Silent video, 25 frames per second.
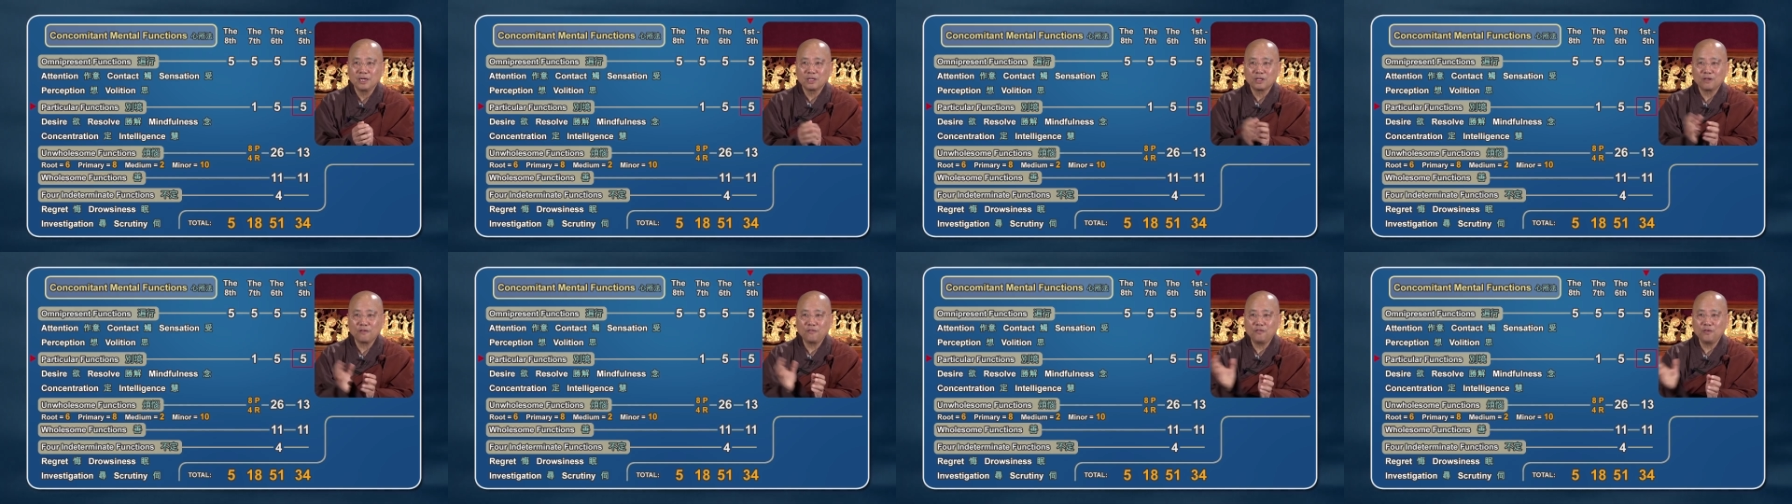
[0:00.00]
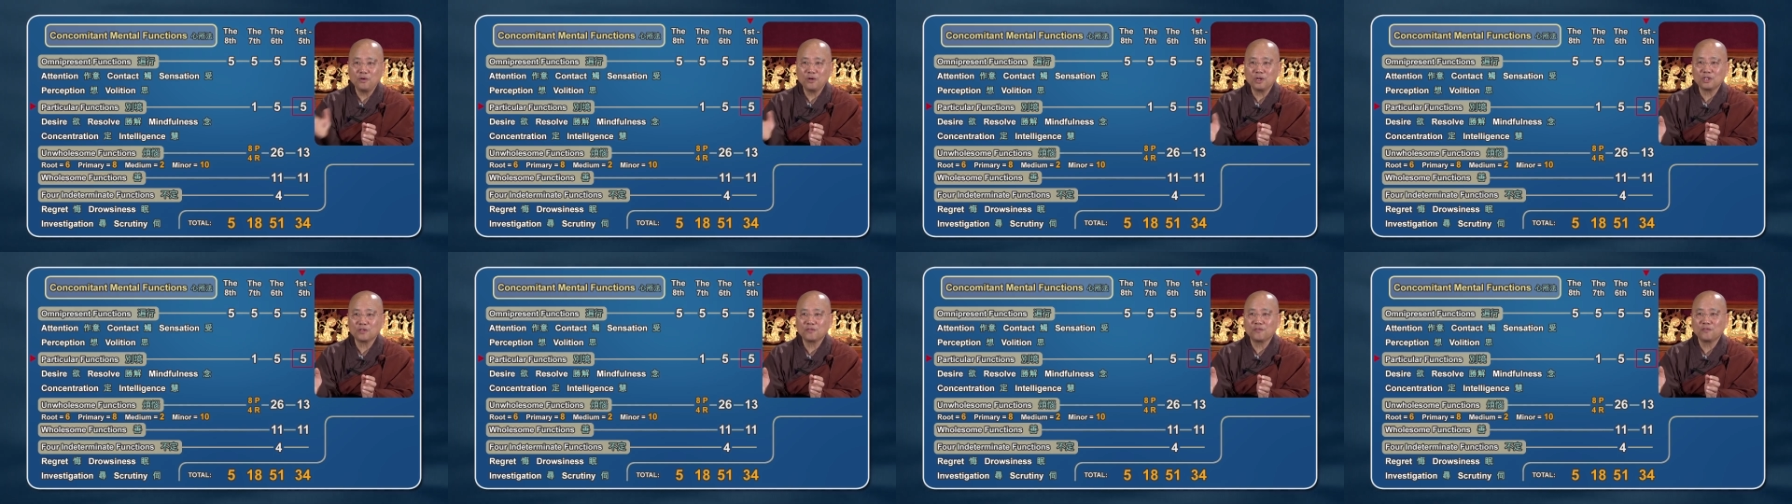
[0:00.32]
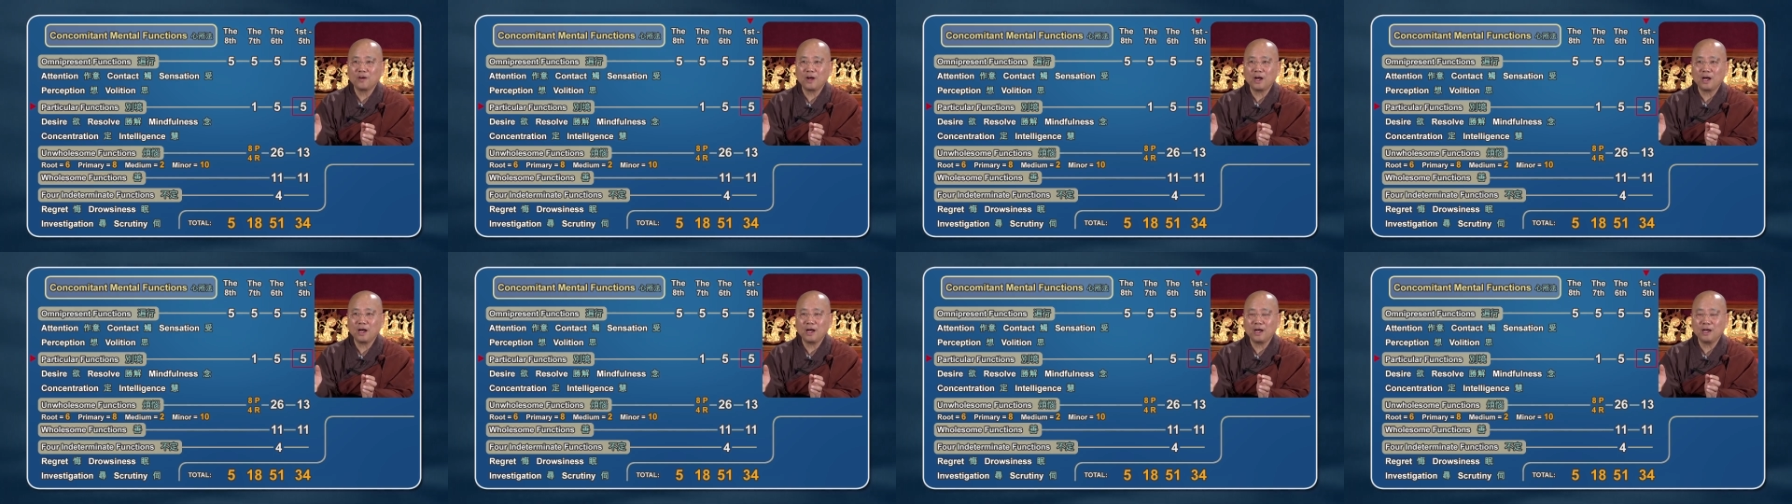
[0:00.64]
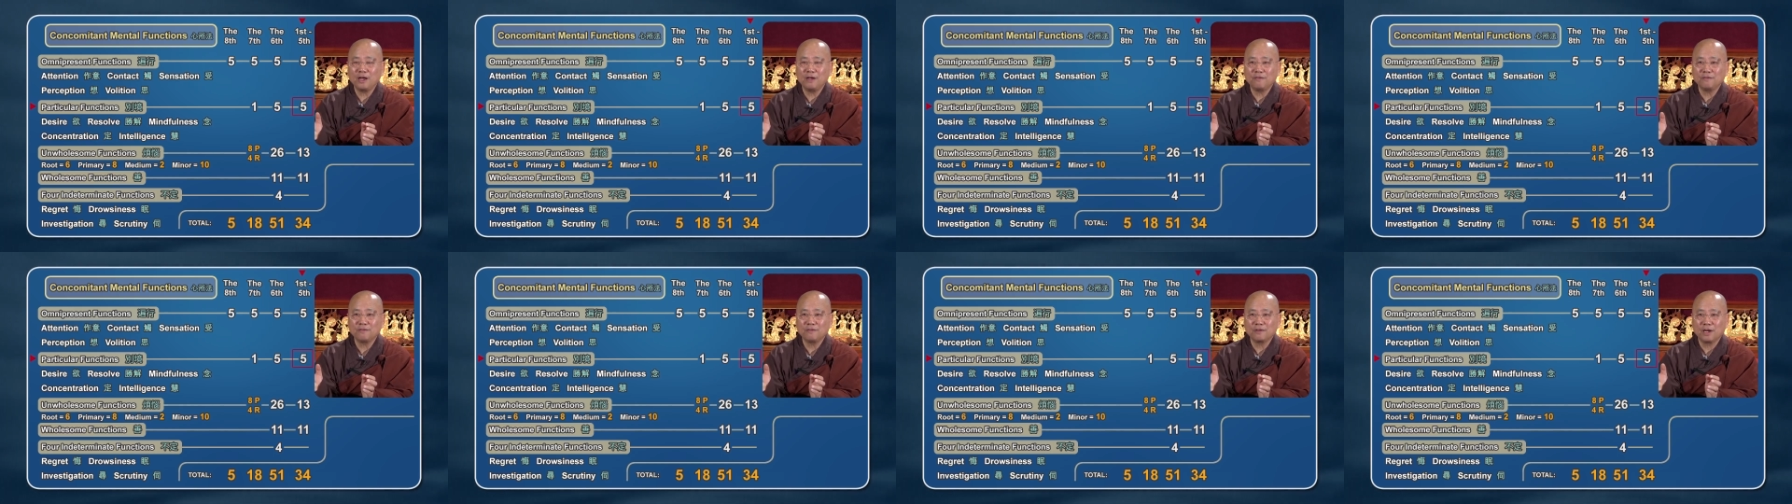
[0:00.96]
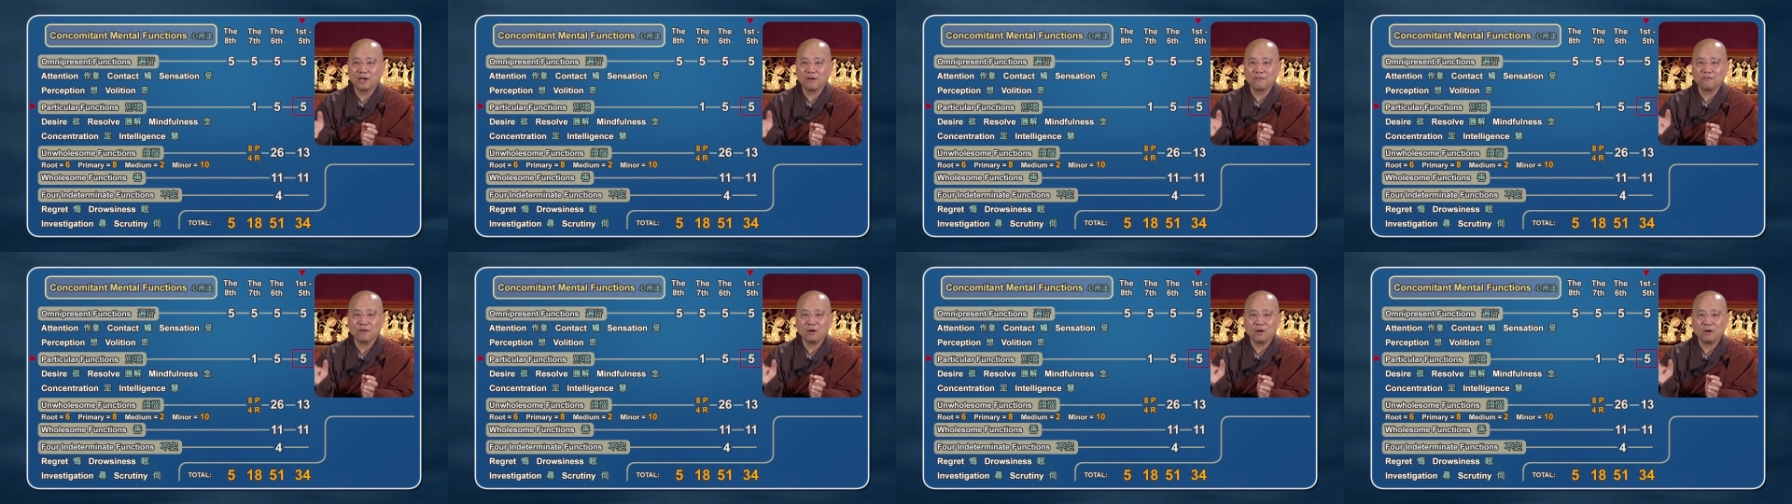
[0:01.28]
The first 5
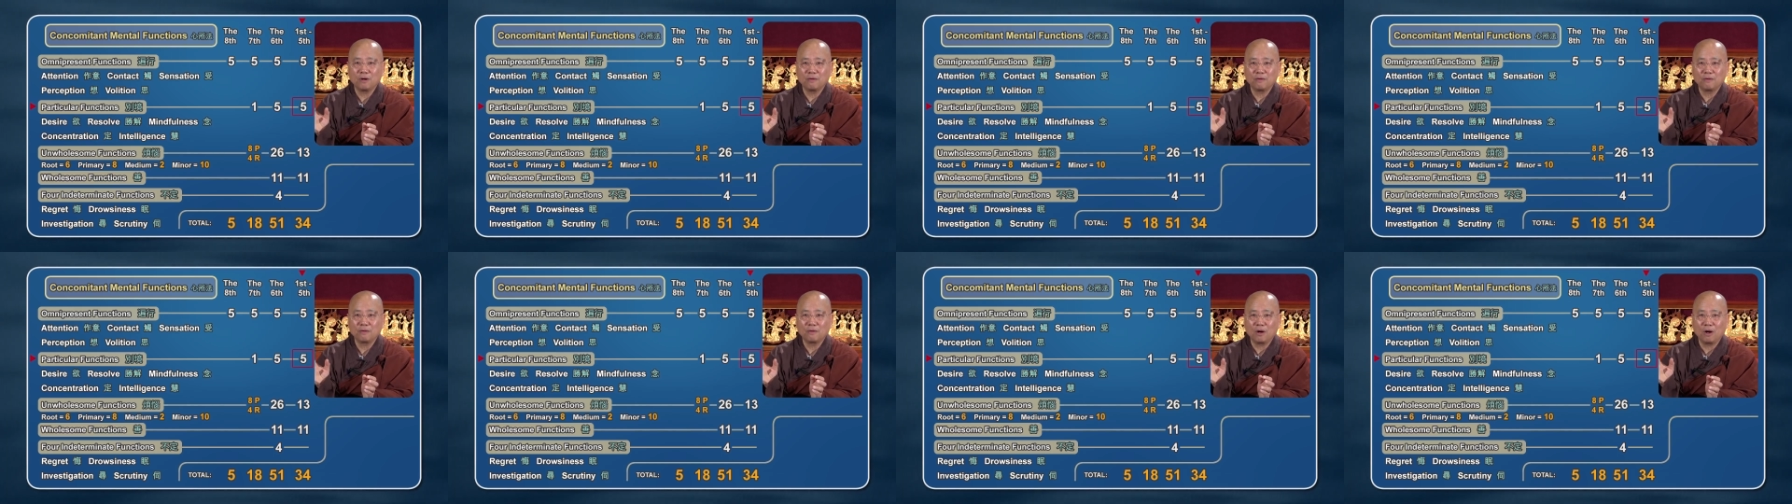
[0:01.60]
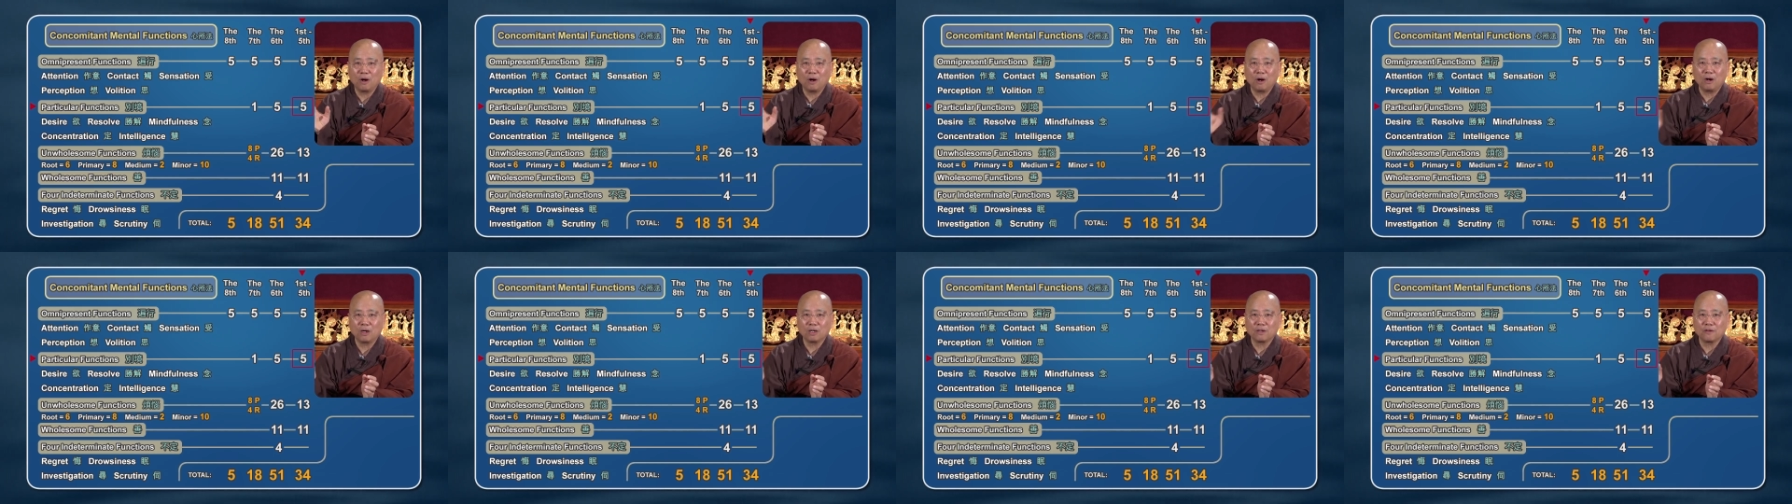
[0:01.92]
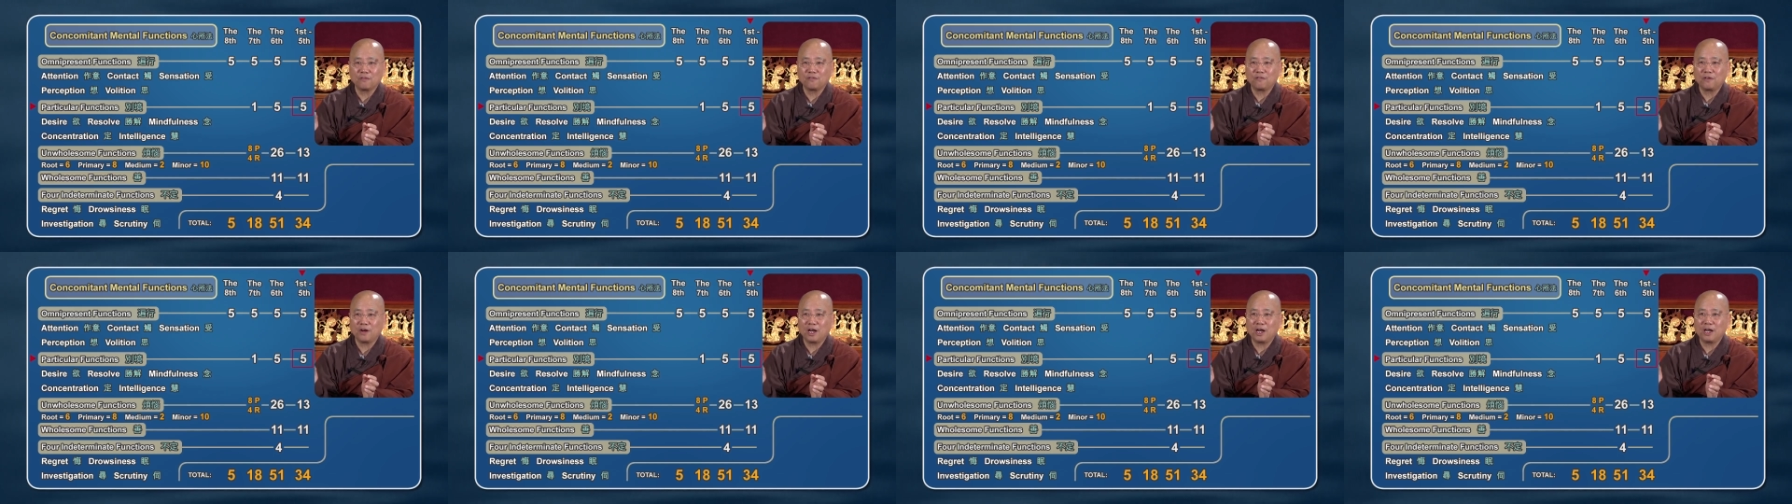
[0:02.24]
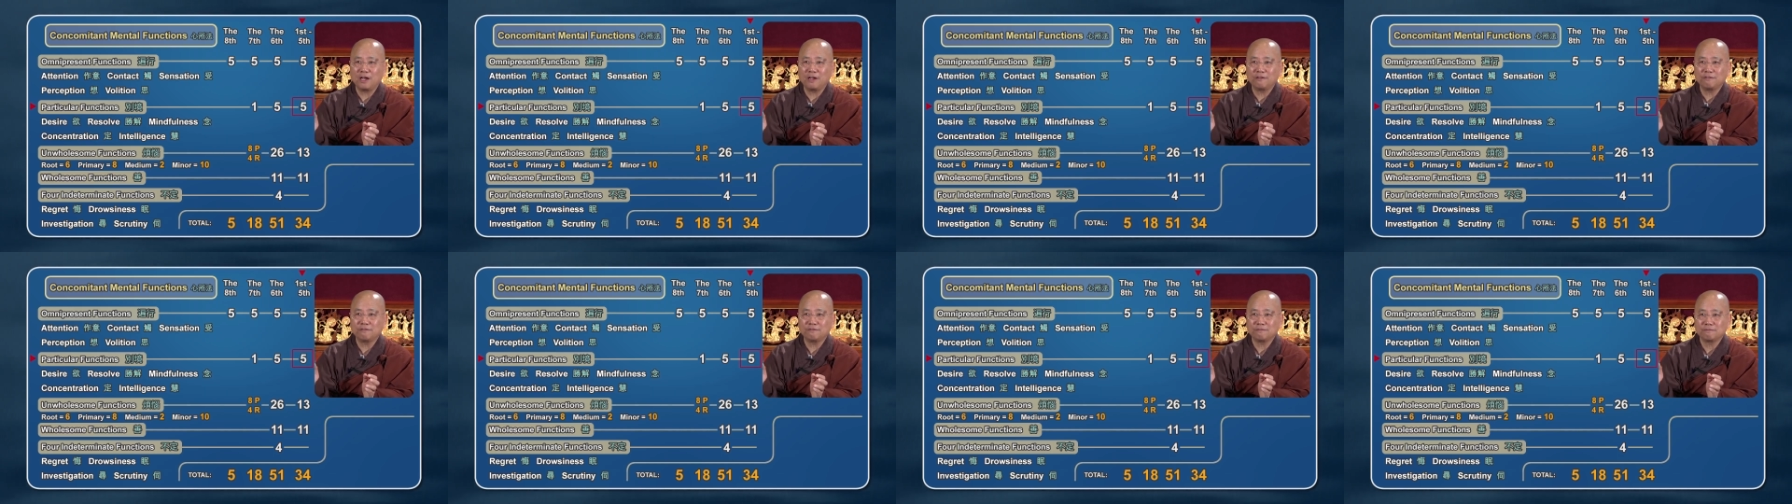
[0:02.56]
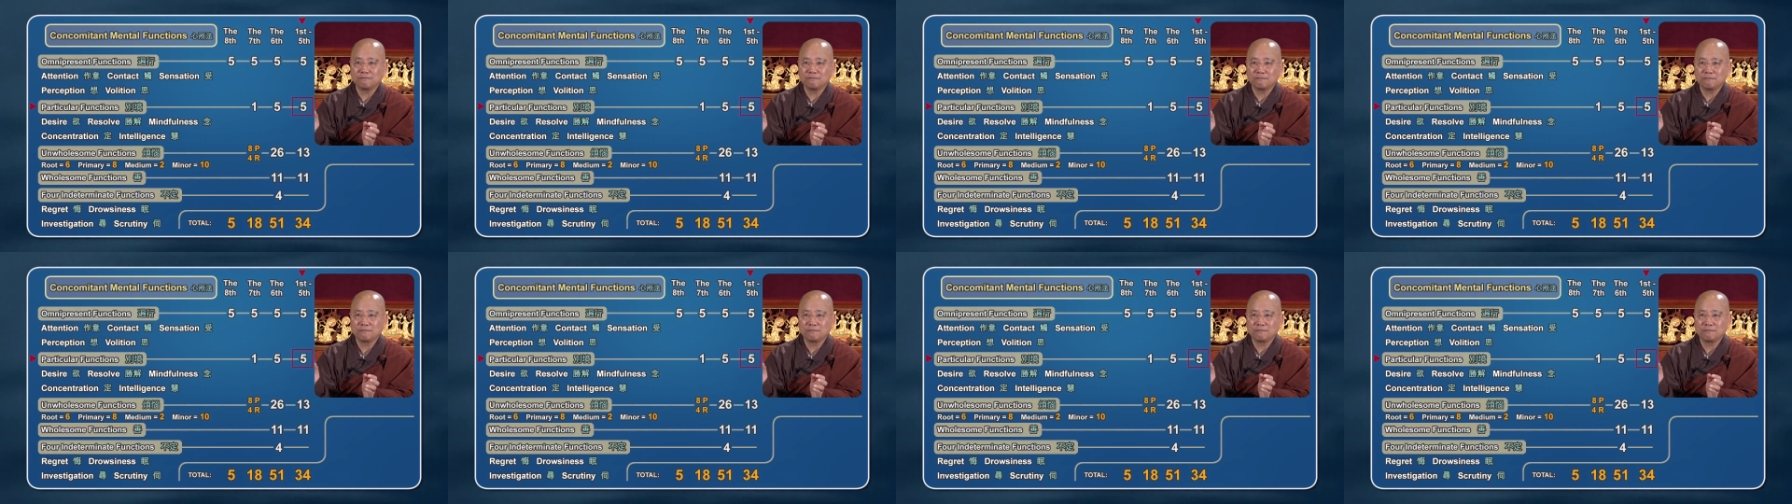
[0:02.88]
have all the 5